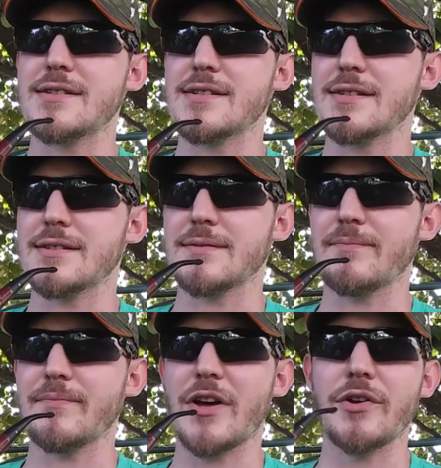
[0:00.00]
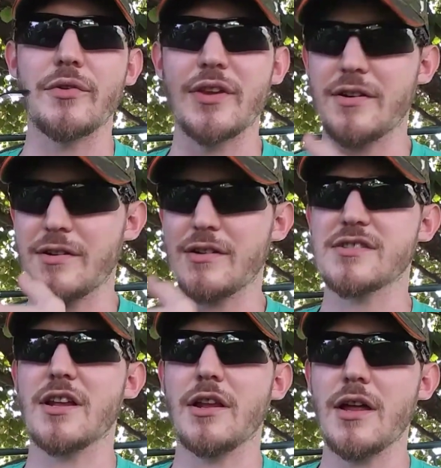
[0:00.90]
I don't know, there is
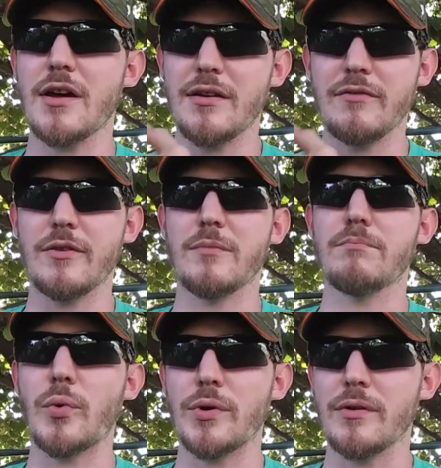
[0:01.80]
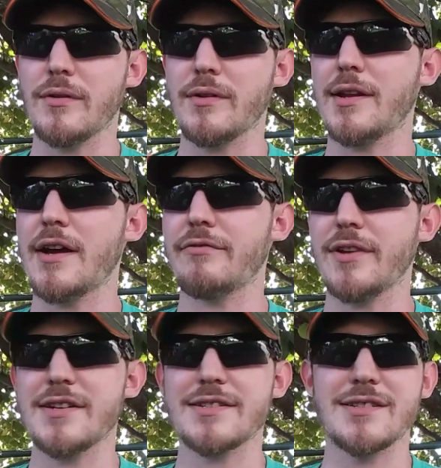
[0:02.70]
a lot of important life
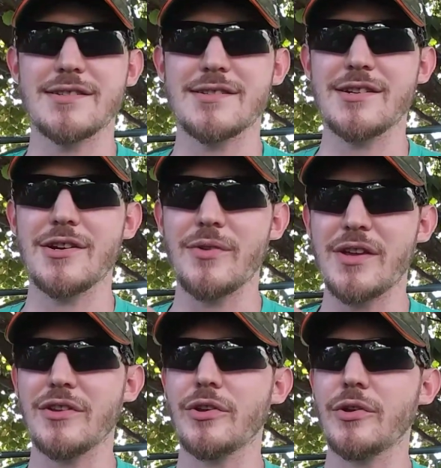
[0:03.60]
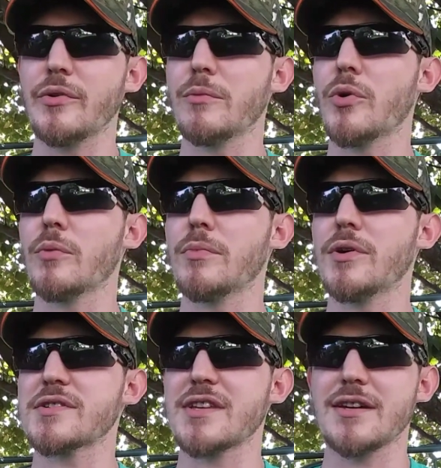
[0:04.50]
lessons, you know, in the Louis L'Amour
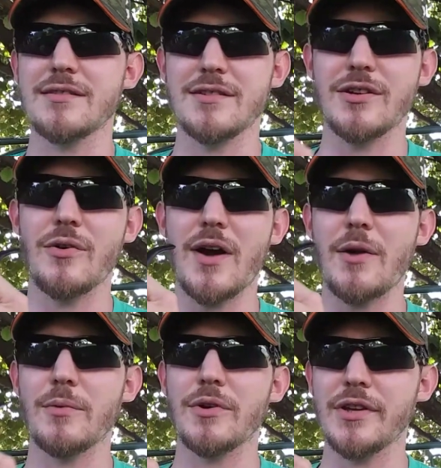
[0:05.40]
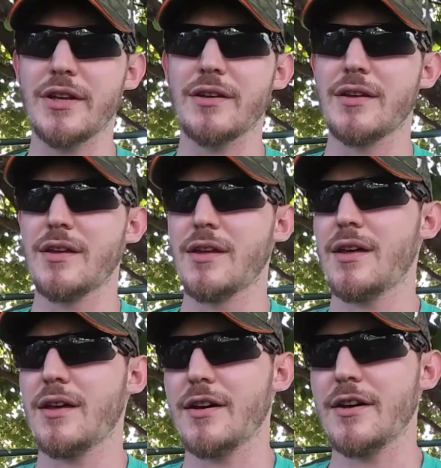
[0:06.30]
books that, you know, I really,
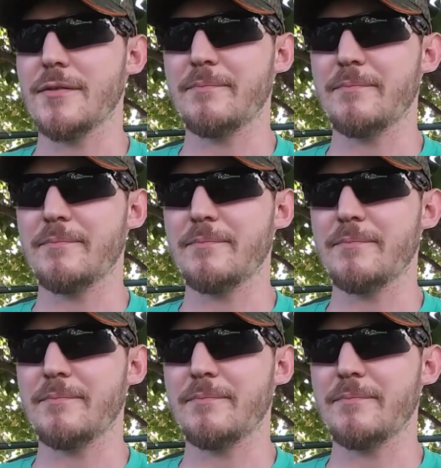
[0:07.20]
I